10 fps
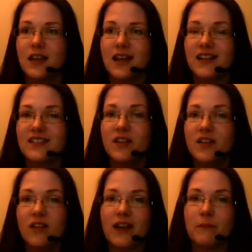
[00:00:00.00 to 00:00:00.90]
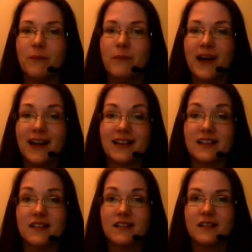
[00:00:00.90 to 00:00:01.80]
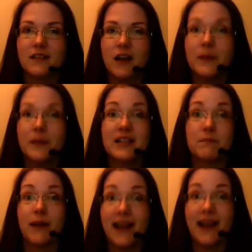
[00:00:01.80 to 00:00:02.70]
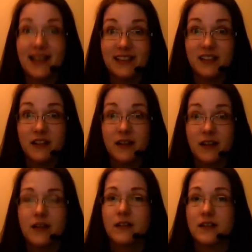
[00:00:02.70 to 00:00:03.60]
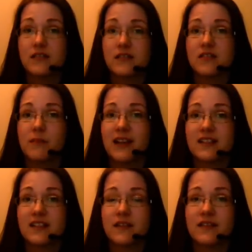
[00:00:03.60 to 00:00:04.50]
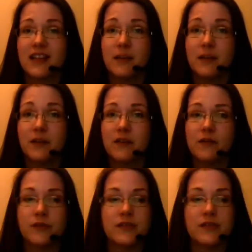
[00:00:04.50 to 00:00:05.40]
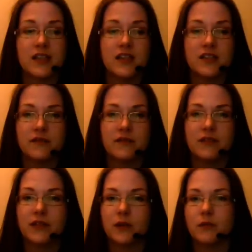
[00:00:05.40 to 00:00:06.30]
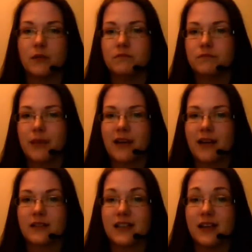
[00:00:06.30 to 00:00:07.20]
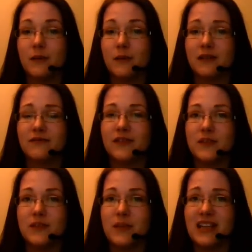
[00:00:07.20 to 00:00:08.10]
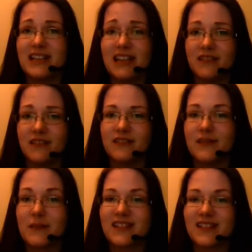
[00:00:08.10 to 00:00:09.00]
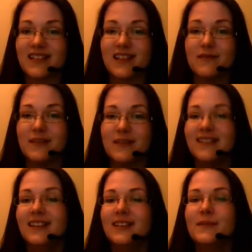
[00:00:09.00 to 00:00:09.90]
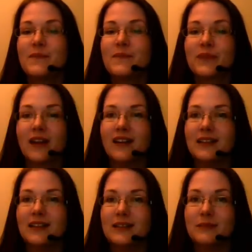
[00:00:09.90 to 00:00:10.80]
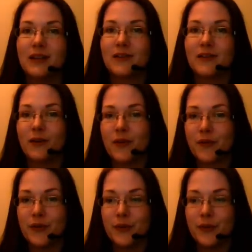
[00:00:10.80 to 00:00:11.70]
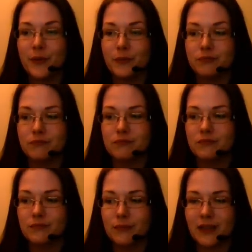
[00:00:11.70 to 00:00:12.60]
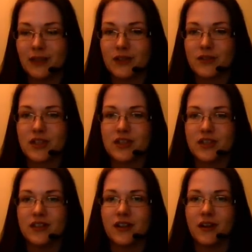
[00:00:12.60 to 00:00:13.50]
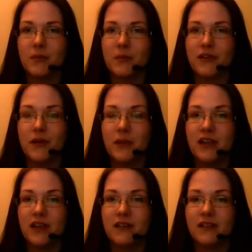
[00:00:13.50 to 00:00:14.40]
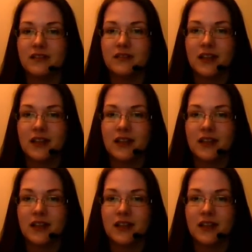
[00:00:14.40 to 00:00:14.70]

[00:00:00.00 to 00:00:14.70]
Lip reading: it's not that bad. I mean, it's bad. There's lots of bad stuff that's happened. I've gone through stages of living on £1 a day, well, 50p a day, and 50 pence a day for me. I've gone through malnutrition and hypothermia, and,